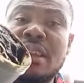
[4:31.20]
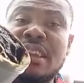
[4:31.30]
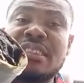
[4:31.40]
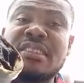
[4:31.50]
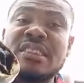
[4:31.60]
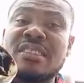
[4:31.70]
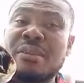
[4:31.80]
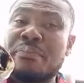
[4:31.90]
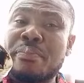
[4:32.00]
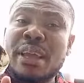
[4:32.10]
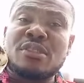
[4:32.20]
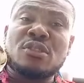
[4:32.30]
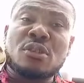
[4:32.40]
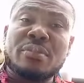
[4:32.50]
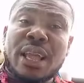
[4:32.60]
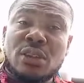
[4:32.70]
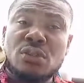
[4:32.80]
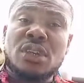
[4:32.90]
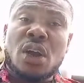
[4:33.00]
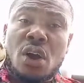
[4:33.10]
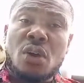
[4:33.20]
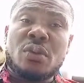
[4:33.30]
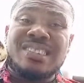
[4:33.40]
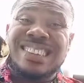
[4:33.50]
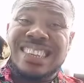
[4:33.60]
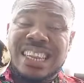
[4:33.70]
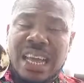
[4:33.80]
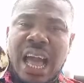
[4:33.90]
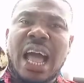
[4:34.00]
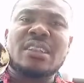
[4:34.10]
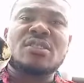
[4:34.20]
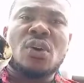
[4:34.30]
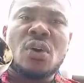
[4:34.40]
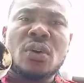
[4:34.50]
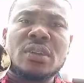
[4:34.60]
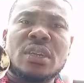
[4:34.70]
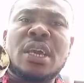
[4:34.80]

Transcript: this is the best soap that you can always count on,